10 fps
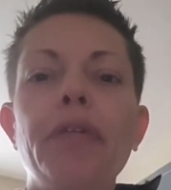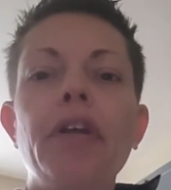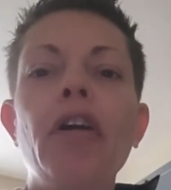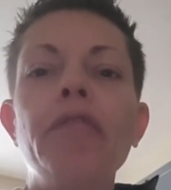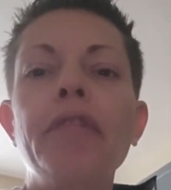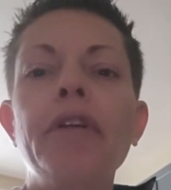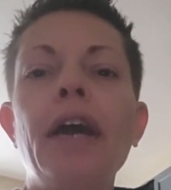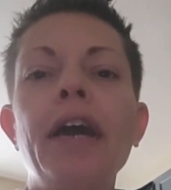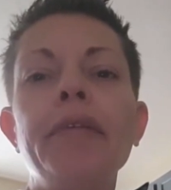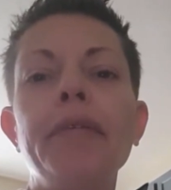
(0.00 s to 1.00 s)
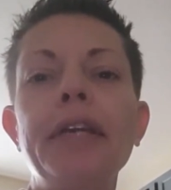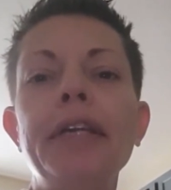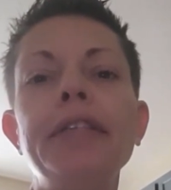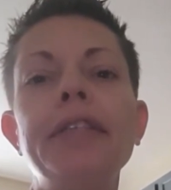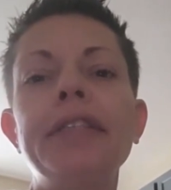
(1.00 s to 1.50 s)
Recoveree
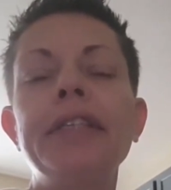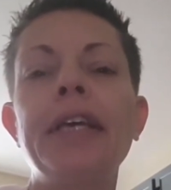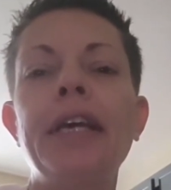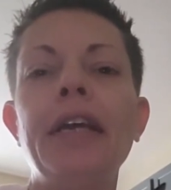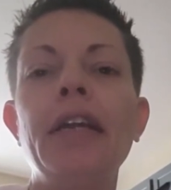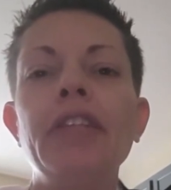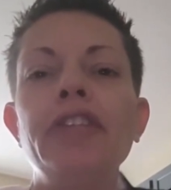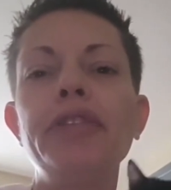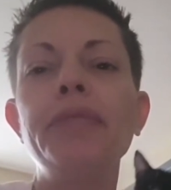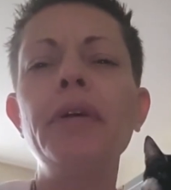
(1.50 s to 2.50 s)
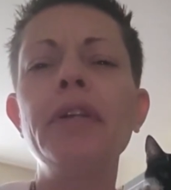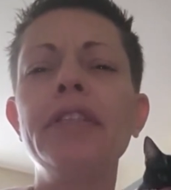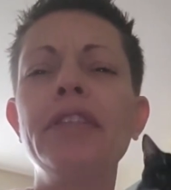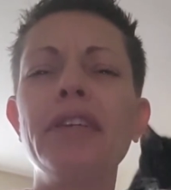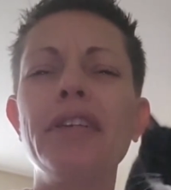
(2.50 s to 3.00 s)
Diaries. And I just
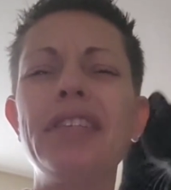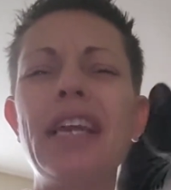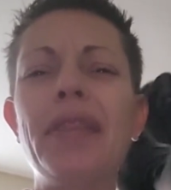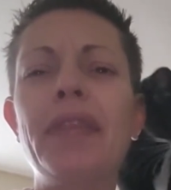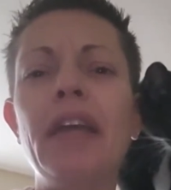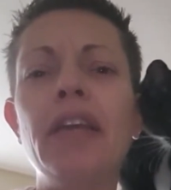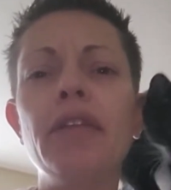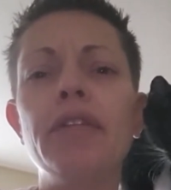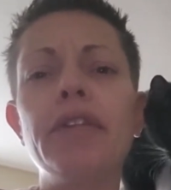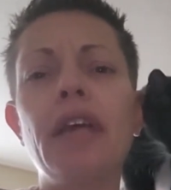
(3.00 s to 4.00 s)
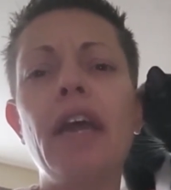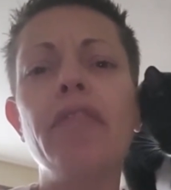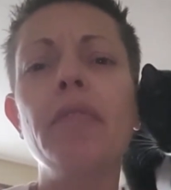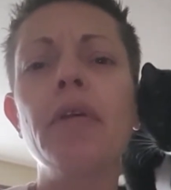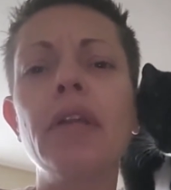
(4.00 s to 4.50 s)
wanted to say thank you to
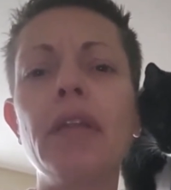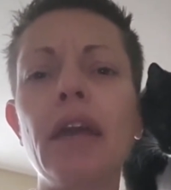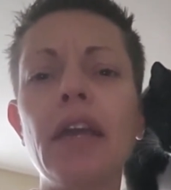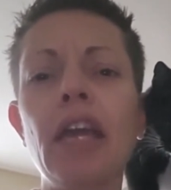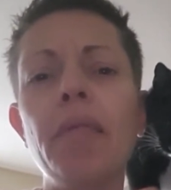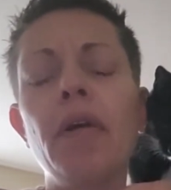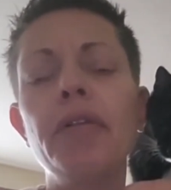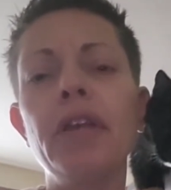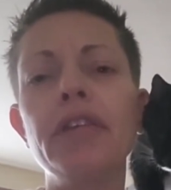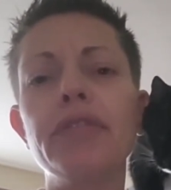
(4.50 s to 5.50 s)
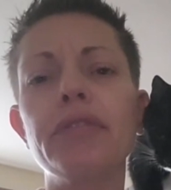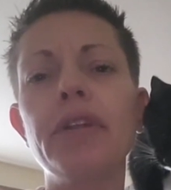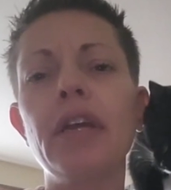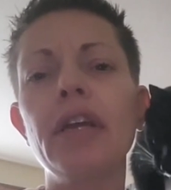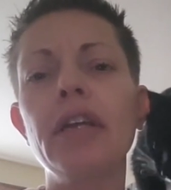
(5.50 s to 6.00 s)
everybody that came out
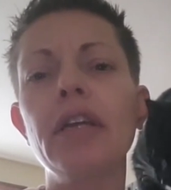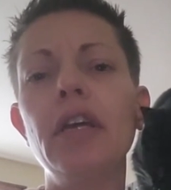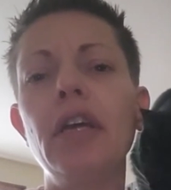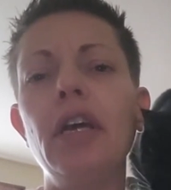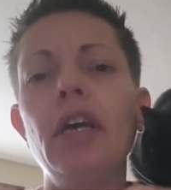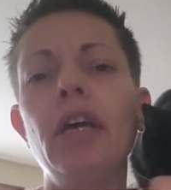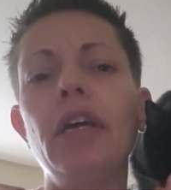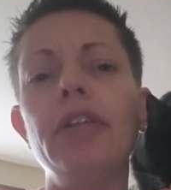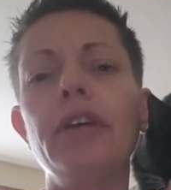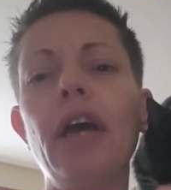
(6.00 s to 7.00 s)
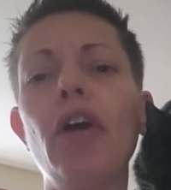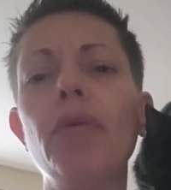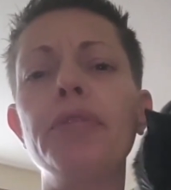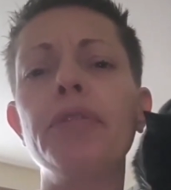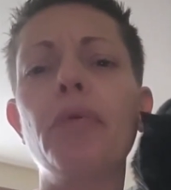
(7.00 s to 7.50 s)
yesterday to
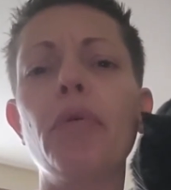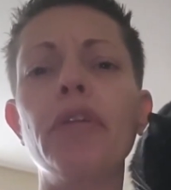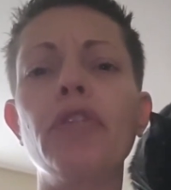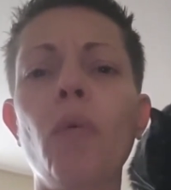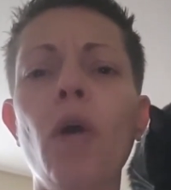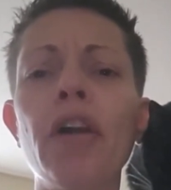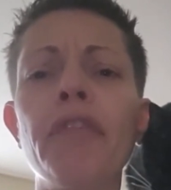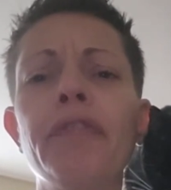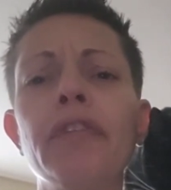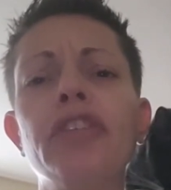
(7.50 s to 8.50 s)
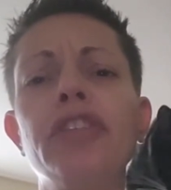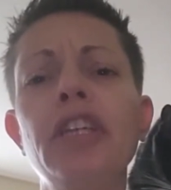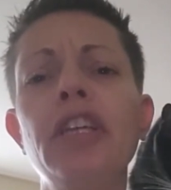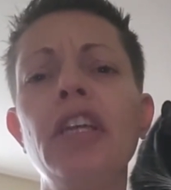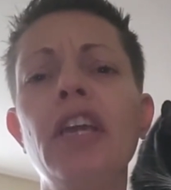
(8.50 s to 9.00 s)
help support the Walk for
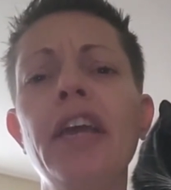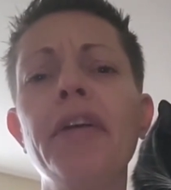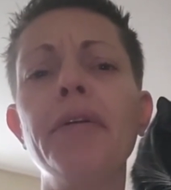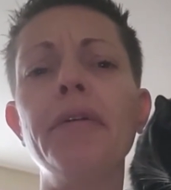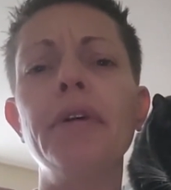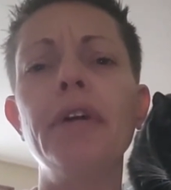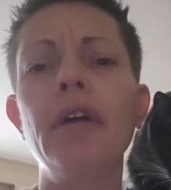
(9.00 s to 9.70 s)
Sheky Hill.